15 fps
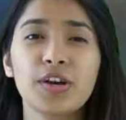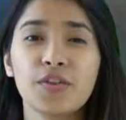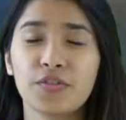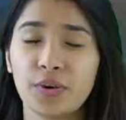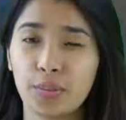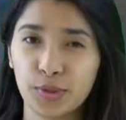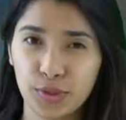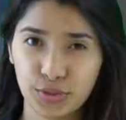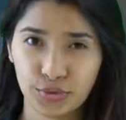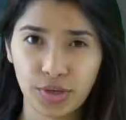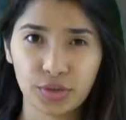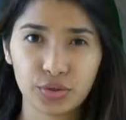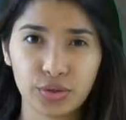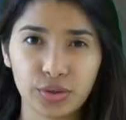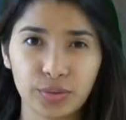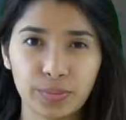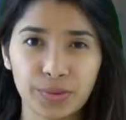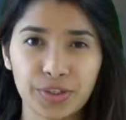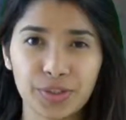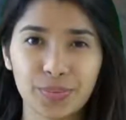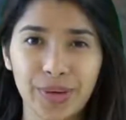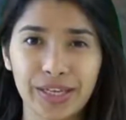from a structural
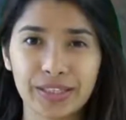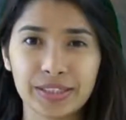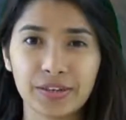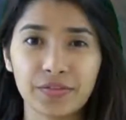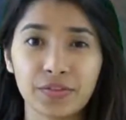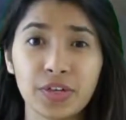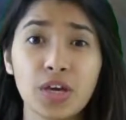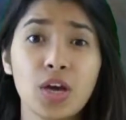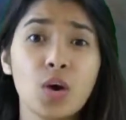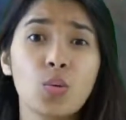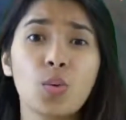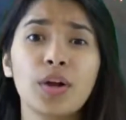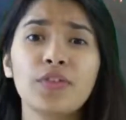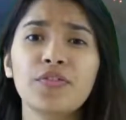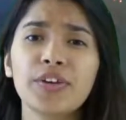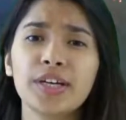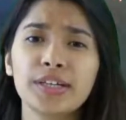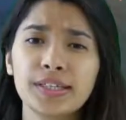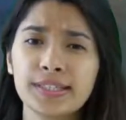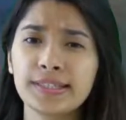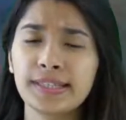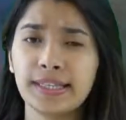perspective. One
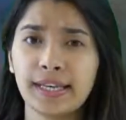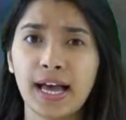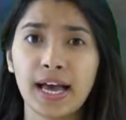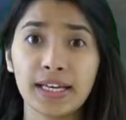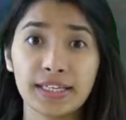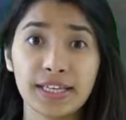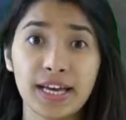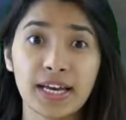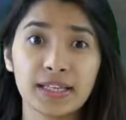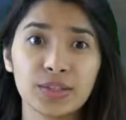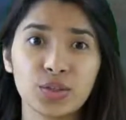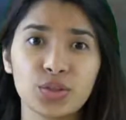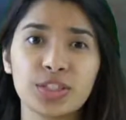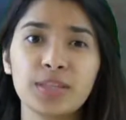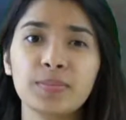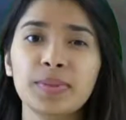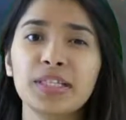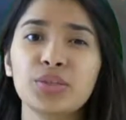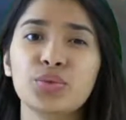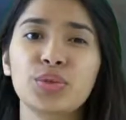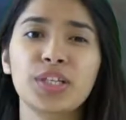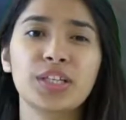fairly slick idea is to simply
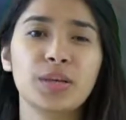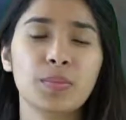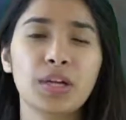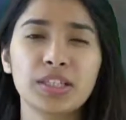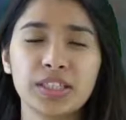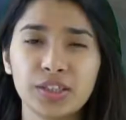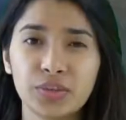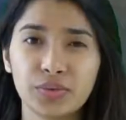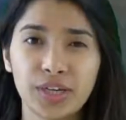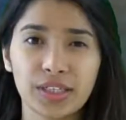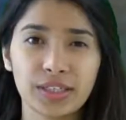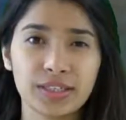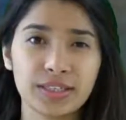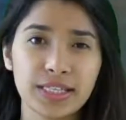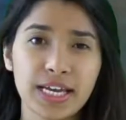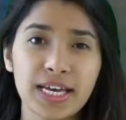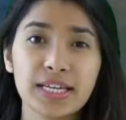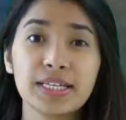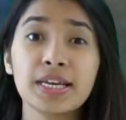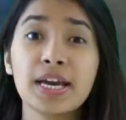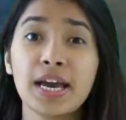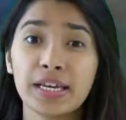treat the multidirected
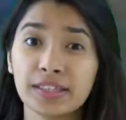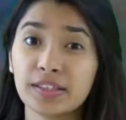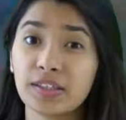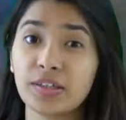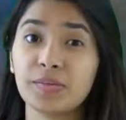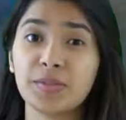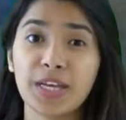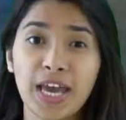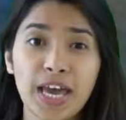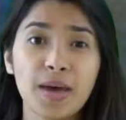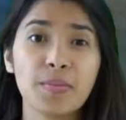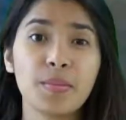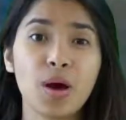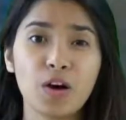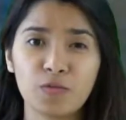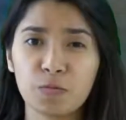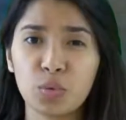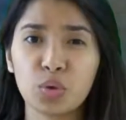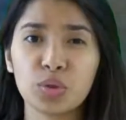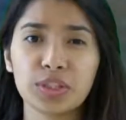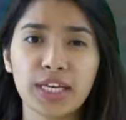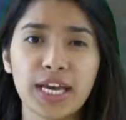set script M of
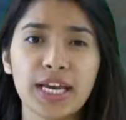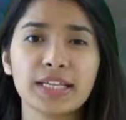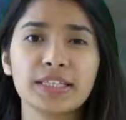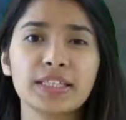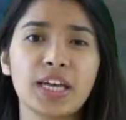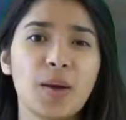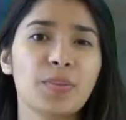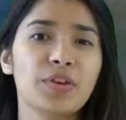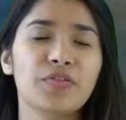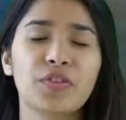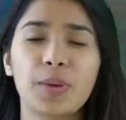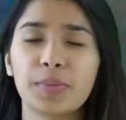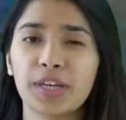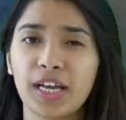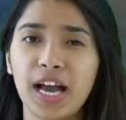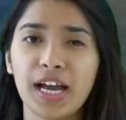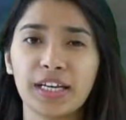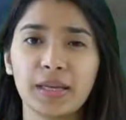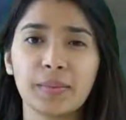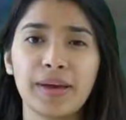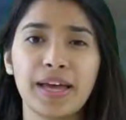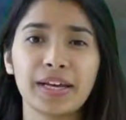bold S coming from the
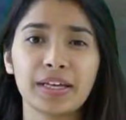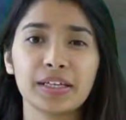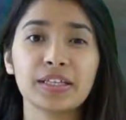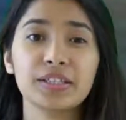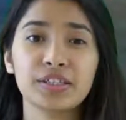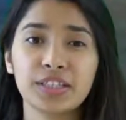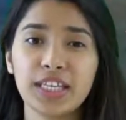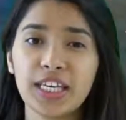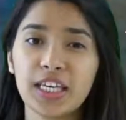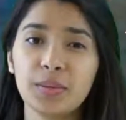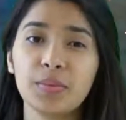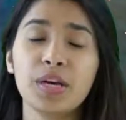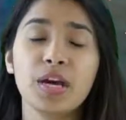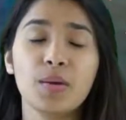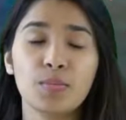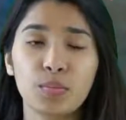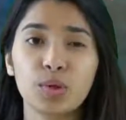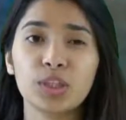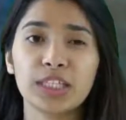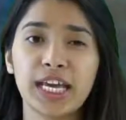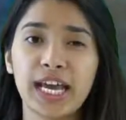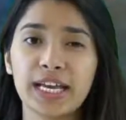kinematic scheme
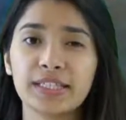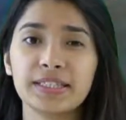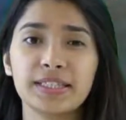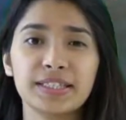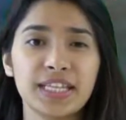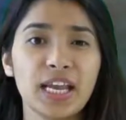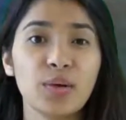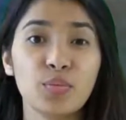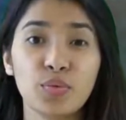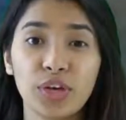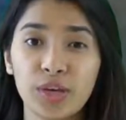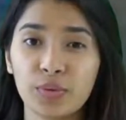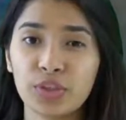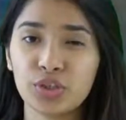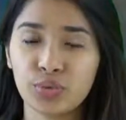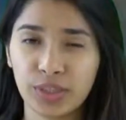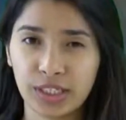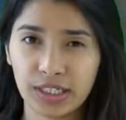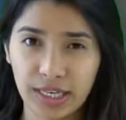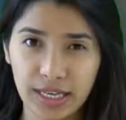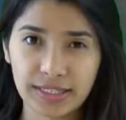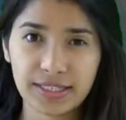bold S the same way we
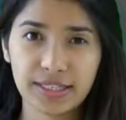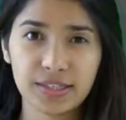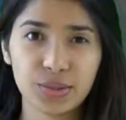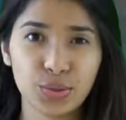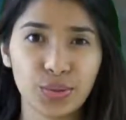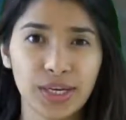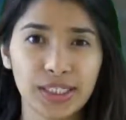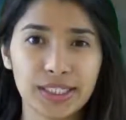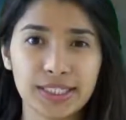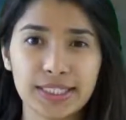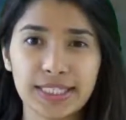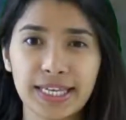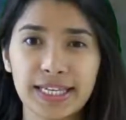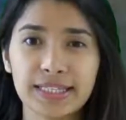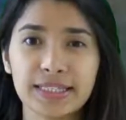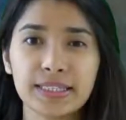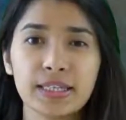treat classical directed sets.